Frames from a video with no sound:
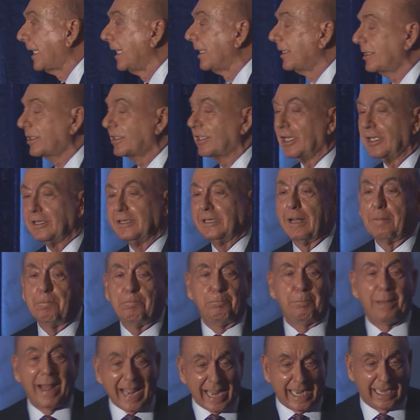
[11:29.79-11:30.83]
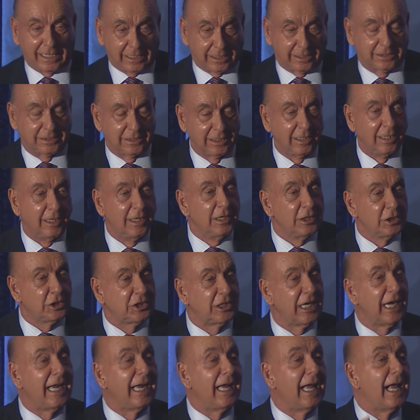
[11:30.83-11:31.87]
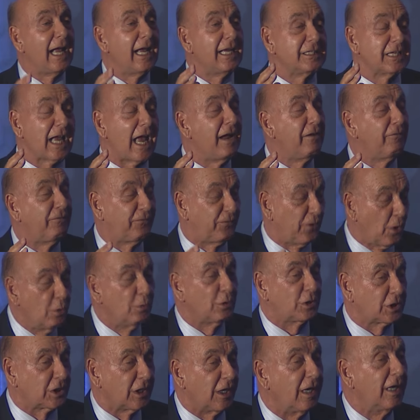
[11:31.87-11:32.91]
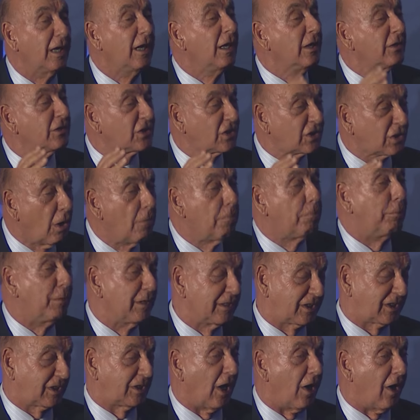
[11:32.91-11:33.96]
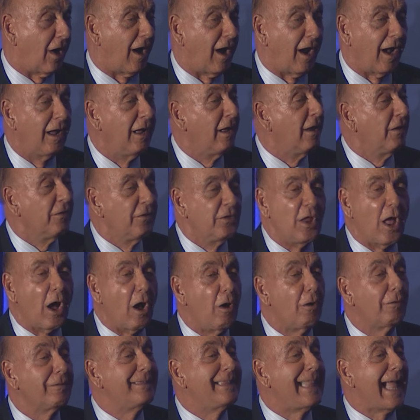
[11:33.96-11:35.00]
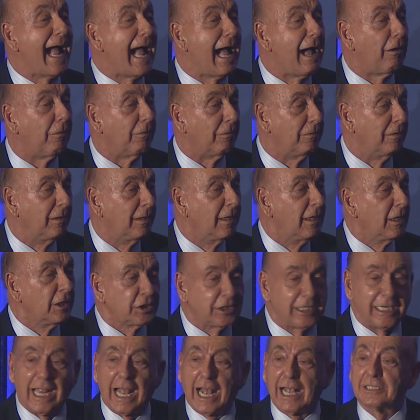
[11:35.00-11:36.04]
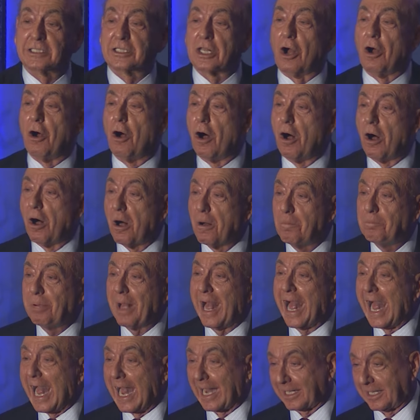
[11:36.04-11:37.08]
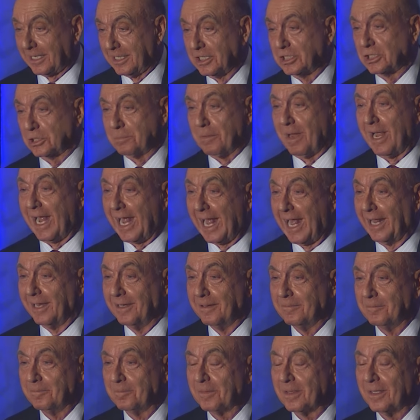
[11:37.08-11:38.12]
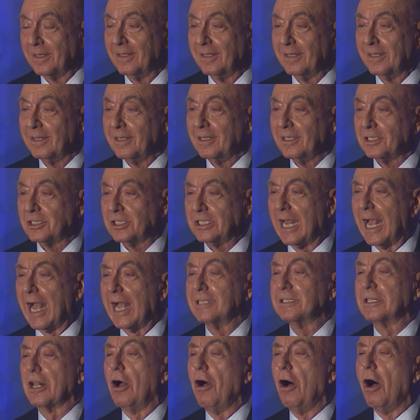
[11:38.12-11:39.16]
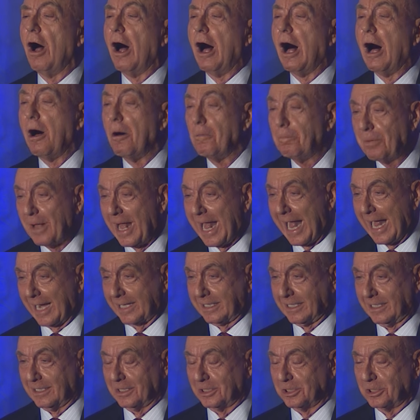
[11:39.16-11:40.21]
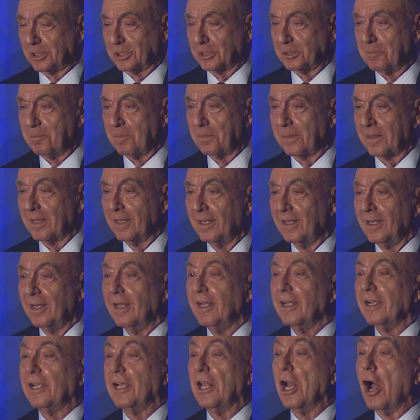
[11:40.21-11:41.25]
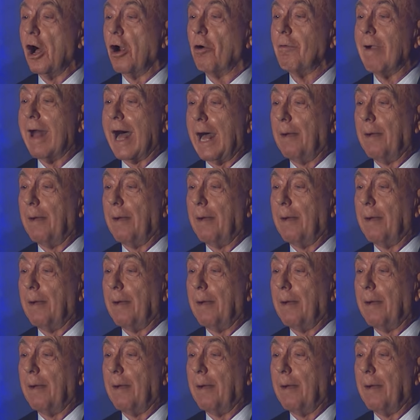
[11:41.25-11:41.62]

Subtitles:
it to the bank. She is a future superstar, no doubt. She has the whole package, man. She has the whole package. You know,